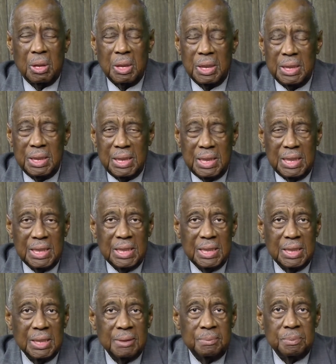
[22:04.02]
in need.
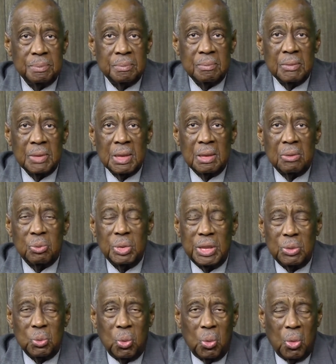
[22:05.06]
We
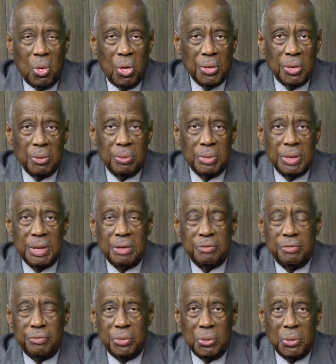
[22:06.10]
need water, we need
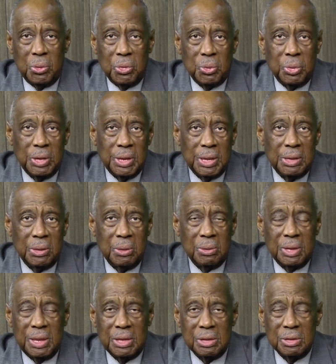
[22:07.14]
food, we need
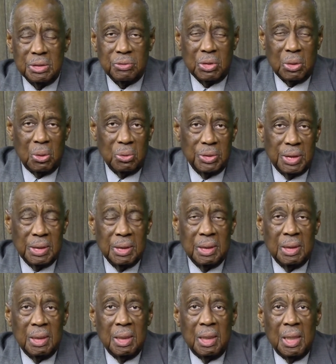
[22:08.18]
donations of clothing.
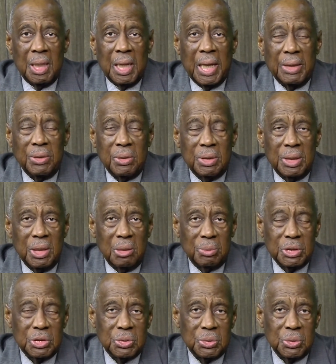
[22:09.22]
And you can help
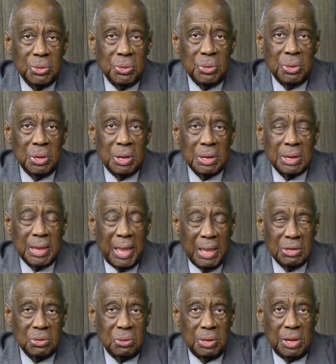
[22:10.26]
us through a cash
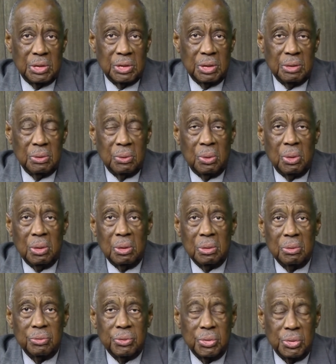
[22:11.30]
donation or
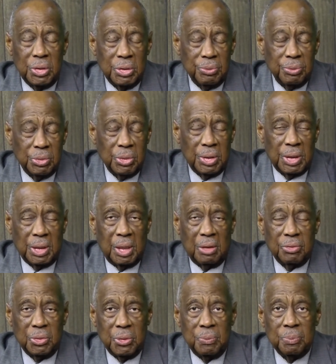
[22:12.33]
through your credit card
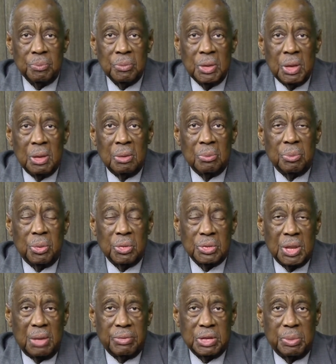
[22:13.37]
through Post
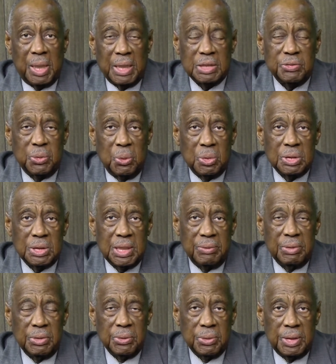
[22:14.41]
Office Box
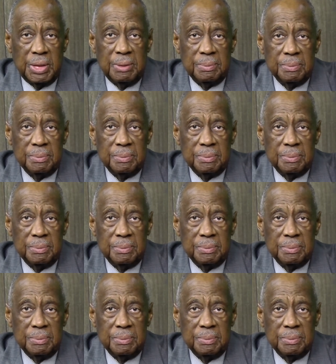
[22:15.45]
473,